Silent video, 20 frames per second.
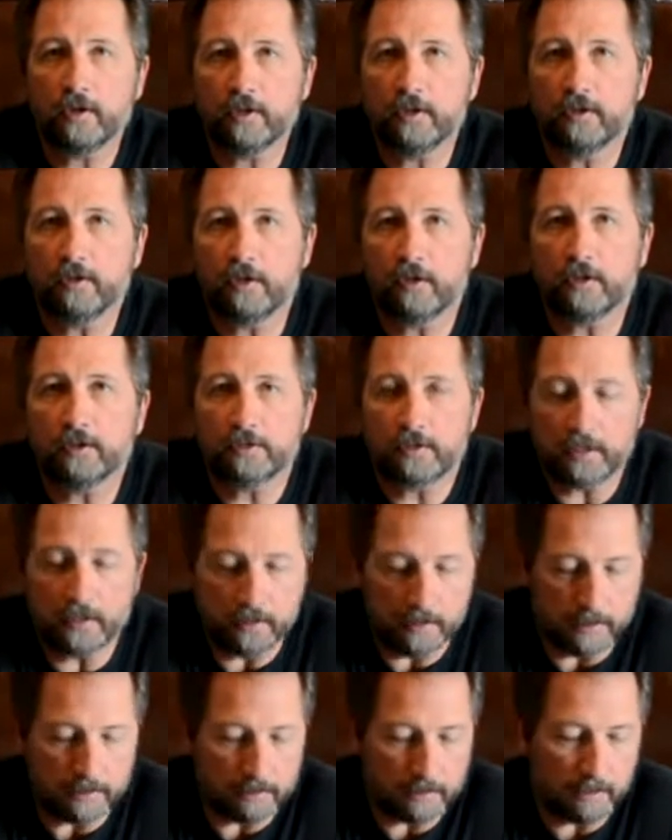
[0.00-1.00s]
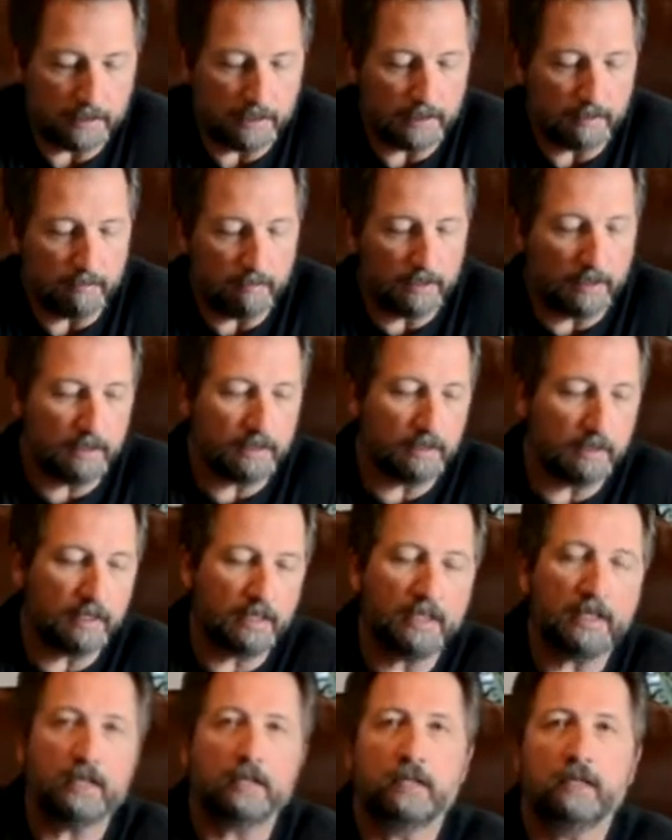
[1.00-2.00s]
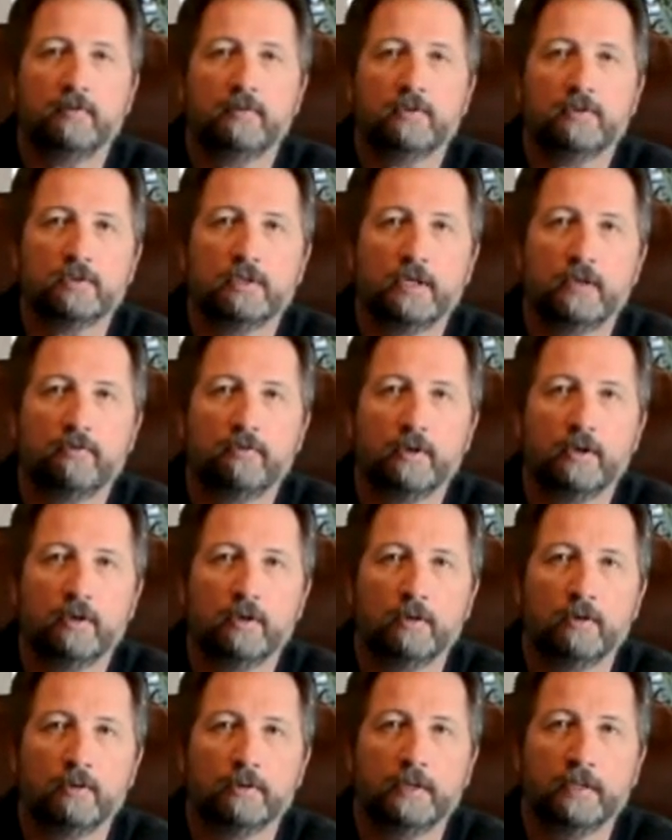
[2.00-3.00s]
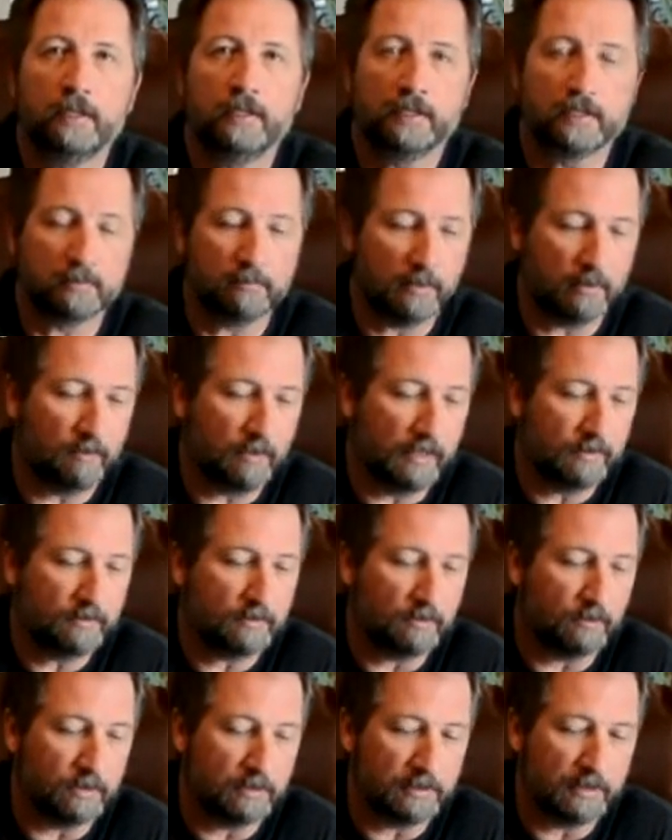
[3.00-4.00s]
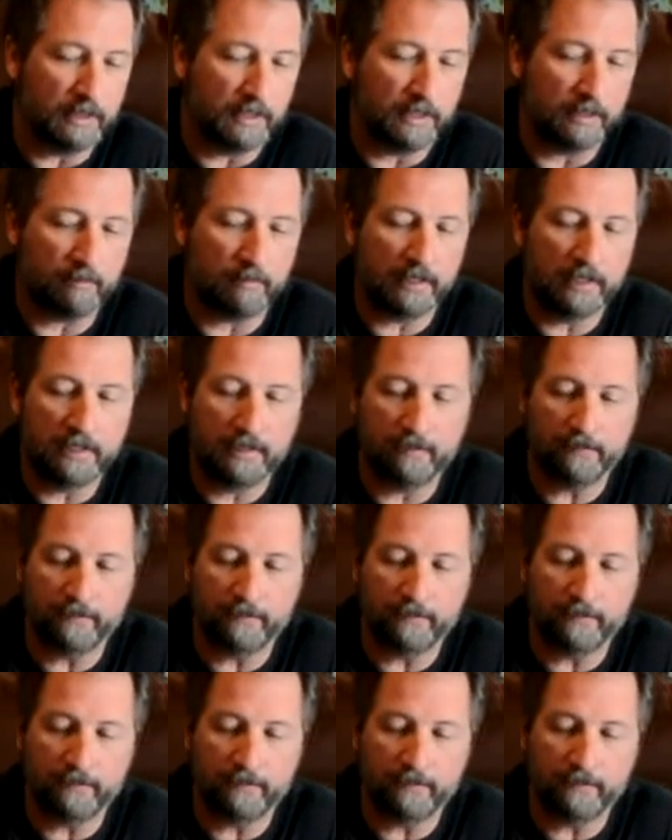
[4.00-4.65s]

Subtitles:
you RC nuts like me that can't leave their stuff alone, as my wife's always telling me.